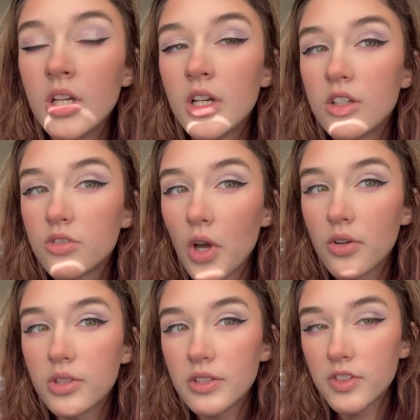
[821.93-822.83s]
So I
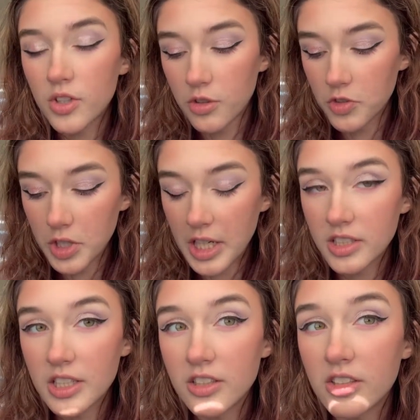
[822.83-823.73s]
don't even know if you guys
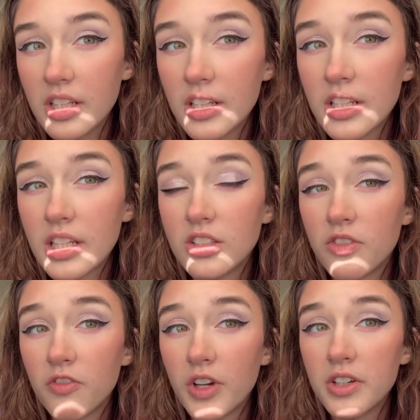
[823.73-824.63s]
can see it. It's
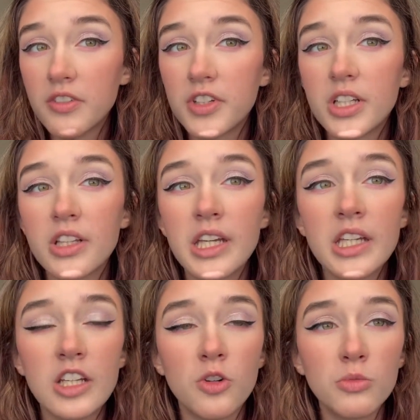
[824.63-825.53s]
very, very light.
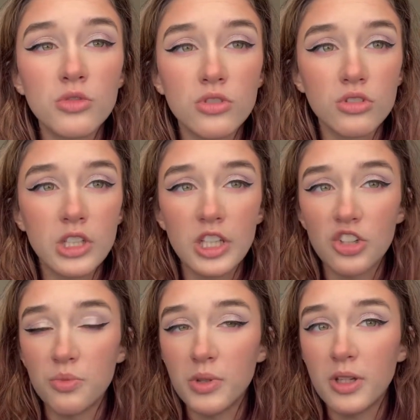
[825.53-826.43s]
It almost looks like it
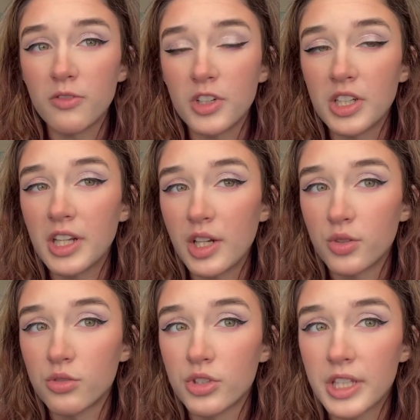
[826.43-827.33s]
could be a very
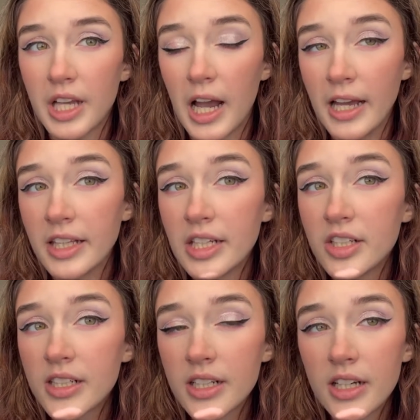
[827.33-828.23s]
natural looking
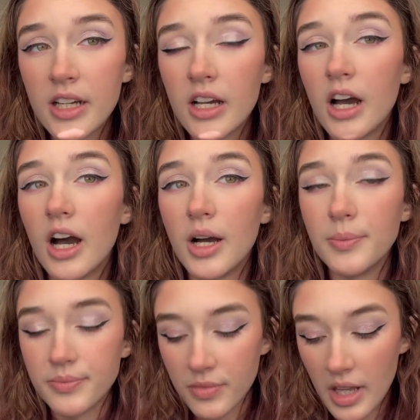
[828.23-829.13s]
highlighter.
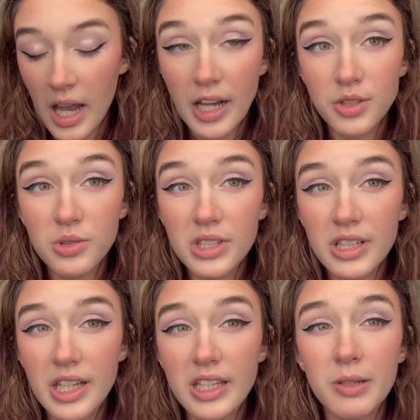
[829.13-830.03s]
I do really
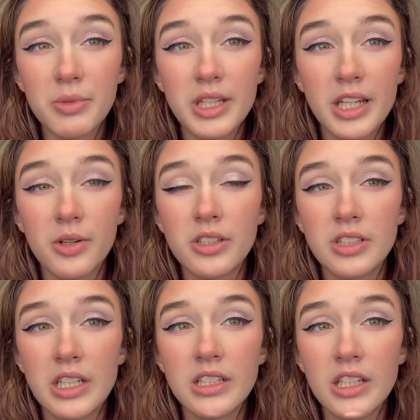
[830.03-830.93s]
like it, but like how I
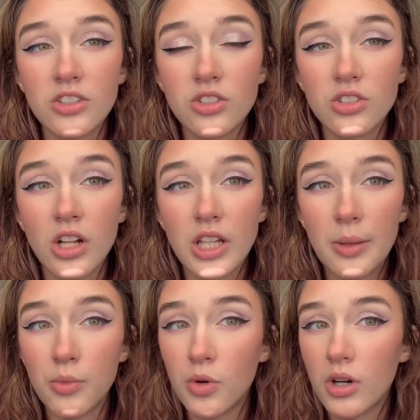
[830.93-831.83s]
said, it's just a lot
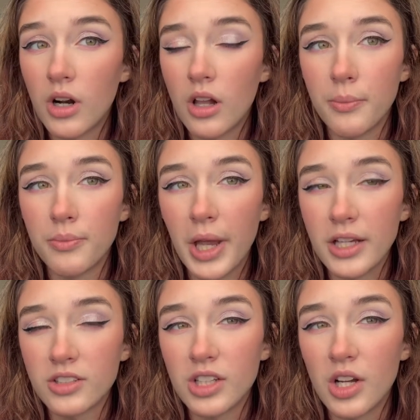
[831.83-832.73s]
more
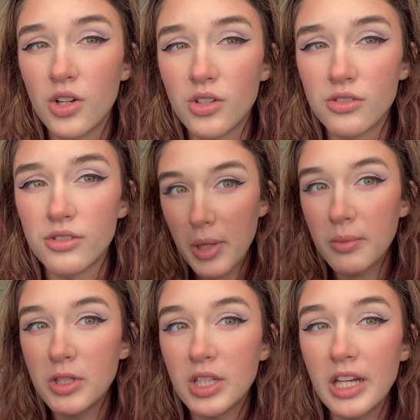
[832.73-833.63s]
pastel.
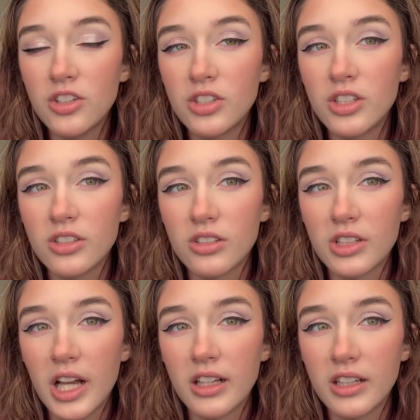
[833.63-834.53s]
Pigmentation is a
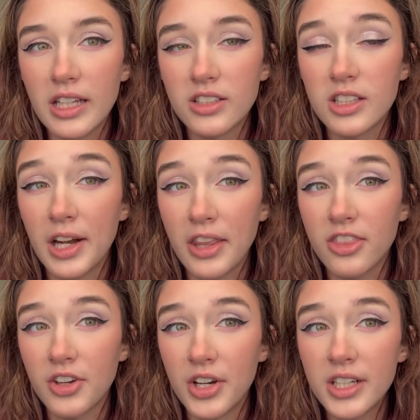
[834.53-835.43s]
lot less than I
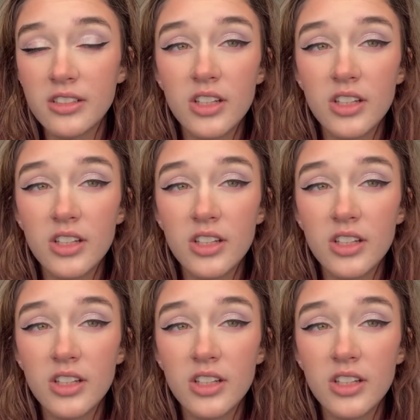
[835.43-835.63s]
thought,